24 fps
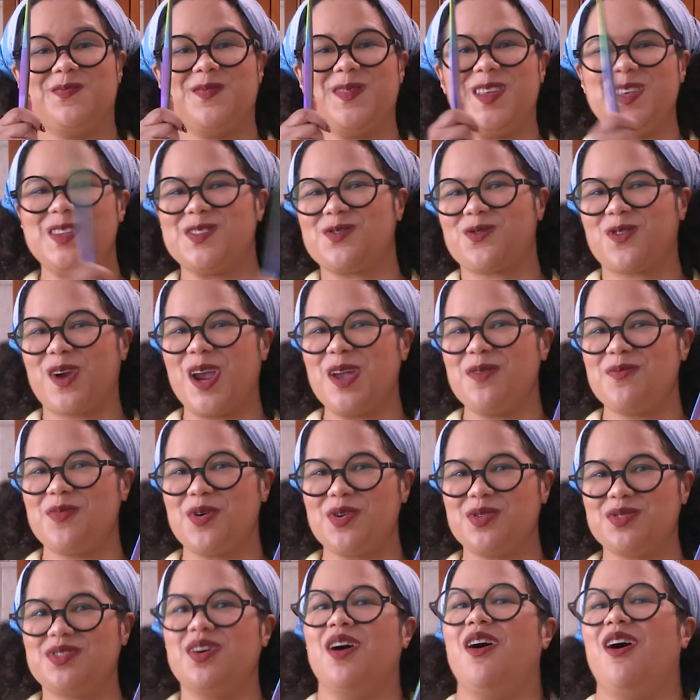these
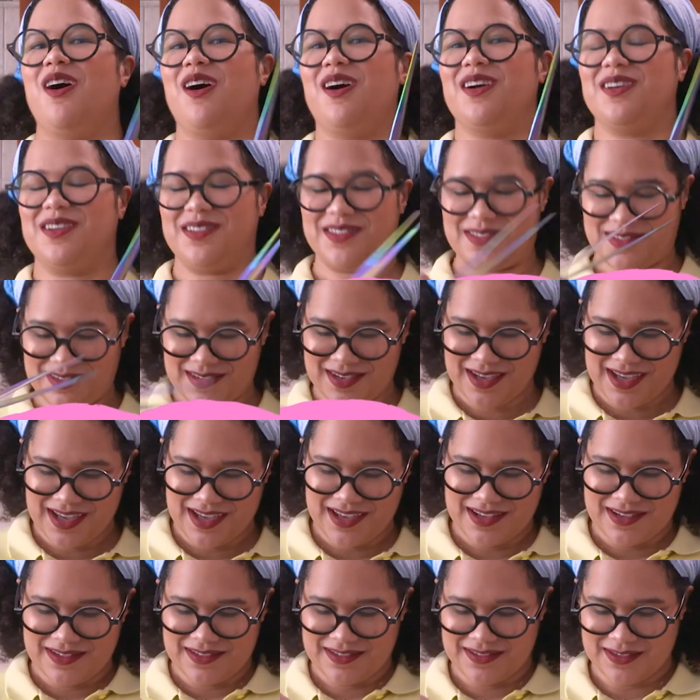rainbow tongs.
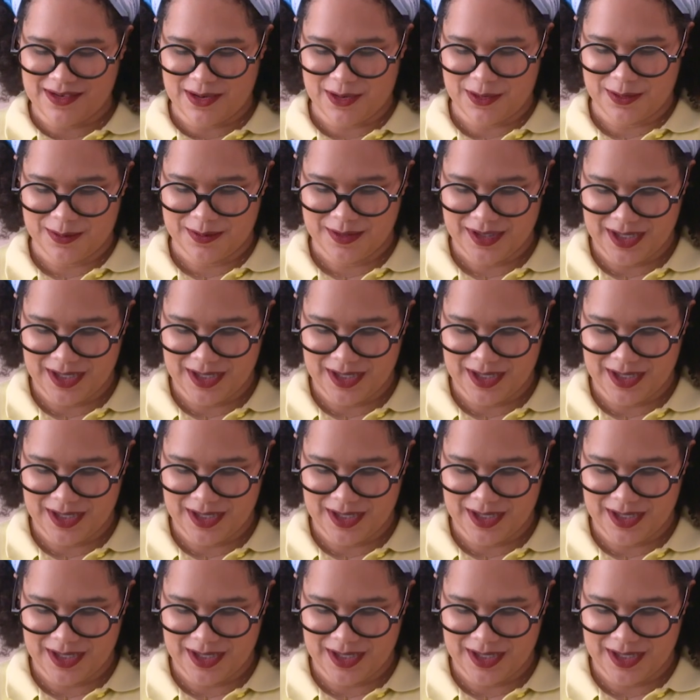So